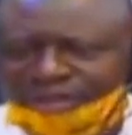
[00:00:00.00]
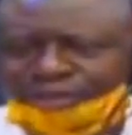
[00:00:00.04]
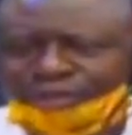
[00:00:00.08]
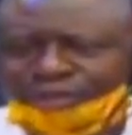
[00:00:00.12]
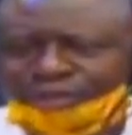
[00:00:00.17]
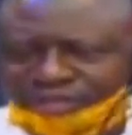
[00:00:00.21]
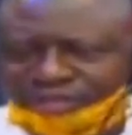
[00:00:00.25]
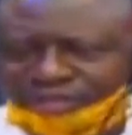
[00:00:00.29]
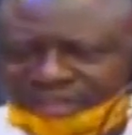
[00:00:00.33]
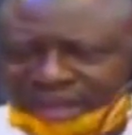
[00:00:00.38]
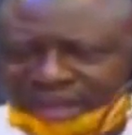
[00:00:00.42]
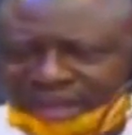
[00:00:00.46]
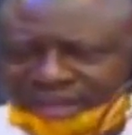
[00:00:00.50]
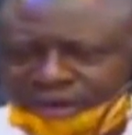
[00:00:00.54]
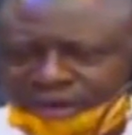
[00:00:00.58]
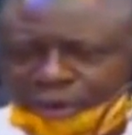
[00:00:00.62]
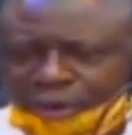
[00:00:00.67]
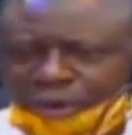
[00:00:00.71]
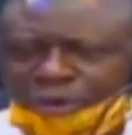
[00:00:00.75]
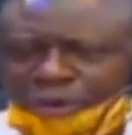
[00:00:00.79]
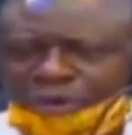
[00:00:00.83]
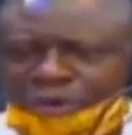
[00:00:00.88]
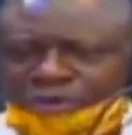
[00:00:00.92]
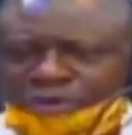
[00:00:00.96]
Folks selling
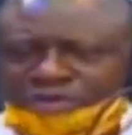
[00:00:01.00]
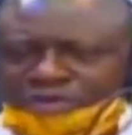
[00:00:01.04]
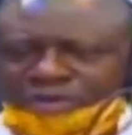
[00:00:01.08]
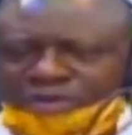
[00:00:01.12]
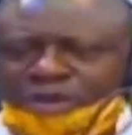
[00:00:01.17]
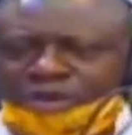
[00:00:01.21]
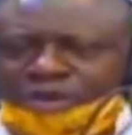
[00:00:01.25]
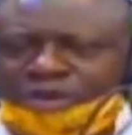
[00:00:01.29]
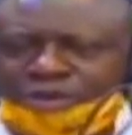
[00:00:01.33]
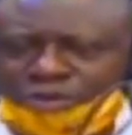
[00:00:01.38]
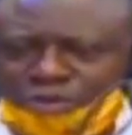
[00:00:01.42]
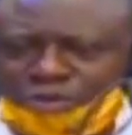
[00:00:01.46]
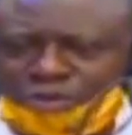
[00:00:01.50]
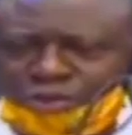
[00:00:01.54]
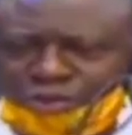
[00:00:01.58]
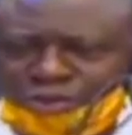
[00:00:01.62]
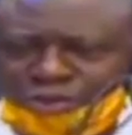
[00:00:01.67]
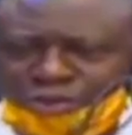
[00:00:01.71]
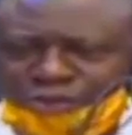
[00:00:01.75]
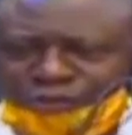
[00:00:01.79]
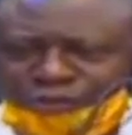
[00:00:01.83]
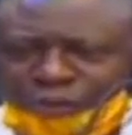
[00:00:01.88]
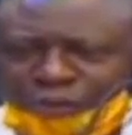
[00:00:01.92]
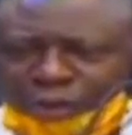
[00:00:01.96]
clothes,
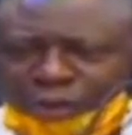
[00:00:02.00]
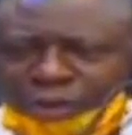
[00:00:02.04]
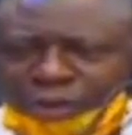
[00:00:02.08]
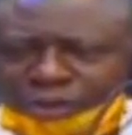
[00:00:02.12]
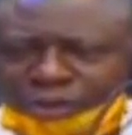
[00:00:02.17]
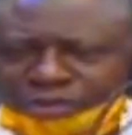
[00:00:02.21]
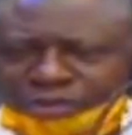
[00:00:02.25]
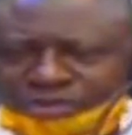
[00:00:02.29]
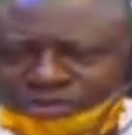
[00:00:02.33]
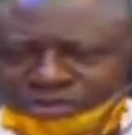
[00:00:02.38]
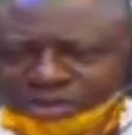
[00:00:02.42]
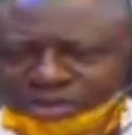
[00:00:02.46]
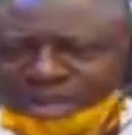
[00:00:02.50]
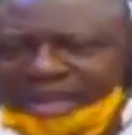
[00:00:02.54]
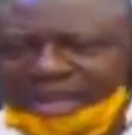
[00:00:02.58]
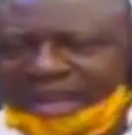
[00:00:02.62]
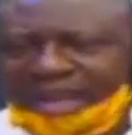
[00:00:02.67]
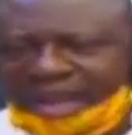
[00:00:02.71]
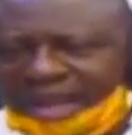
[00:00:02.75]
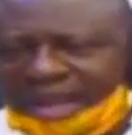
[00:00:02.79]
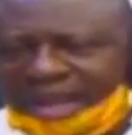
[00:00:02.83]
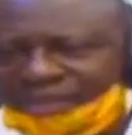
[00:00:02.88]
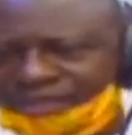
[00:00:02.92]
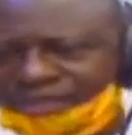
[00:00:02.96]
shoes, phones,
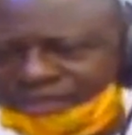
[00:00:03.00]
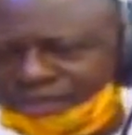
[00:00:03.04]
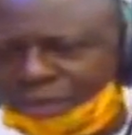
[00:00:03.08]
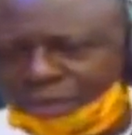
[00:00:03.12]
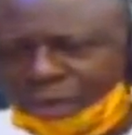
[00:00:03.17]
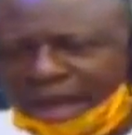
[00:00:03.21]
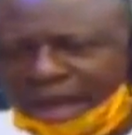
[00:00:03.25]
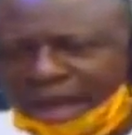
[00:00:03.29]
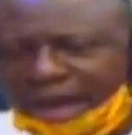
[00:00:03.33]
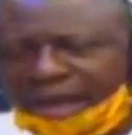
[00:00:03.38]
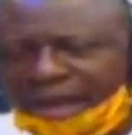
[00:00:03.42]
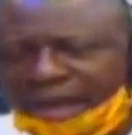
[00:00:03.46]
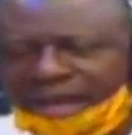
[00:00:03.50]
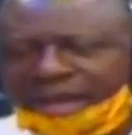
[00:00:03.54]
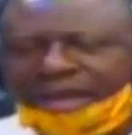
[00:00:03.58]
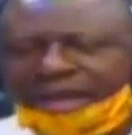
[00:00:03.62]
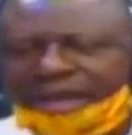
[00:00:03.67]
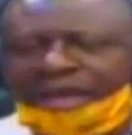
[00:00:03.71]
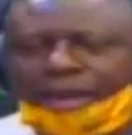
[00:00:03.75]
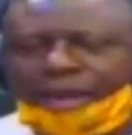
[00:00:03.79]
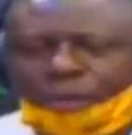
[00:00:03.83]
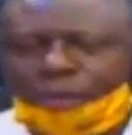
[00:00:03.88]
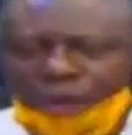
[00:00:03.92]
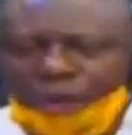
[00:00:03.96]
everywhere.
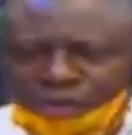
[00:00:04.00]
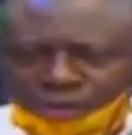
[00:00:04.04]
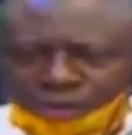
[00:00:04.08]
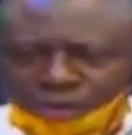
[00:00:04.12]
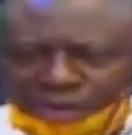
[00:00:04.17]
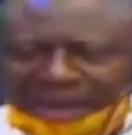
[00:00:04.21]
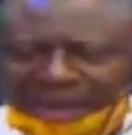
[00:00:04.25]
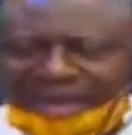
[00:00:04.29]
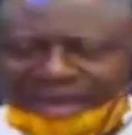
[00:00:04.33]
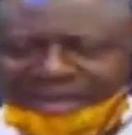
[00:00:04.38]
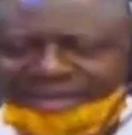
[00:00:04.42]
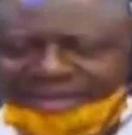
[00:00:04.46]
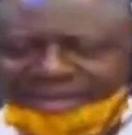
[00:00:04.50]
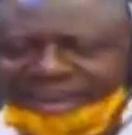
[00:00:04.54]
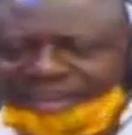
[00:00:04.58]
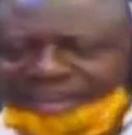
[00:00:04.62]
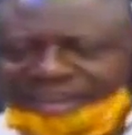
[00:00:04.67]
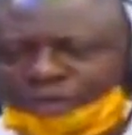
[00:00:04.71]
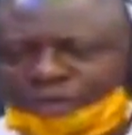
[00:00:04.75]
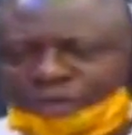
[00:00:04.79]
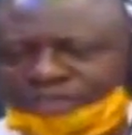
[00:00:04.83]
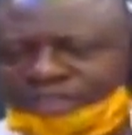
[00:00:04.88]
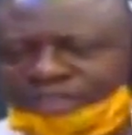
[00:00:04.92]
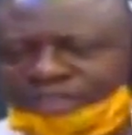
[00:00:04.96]
When you look at the transport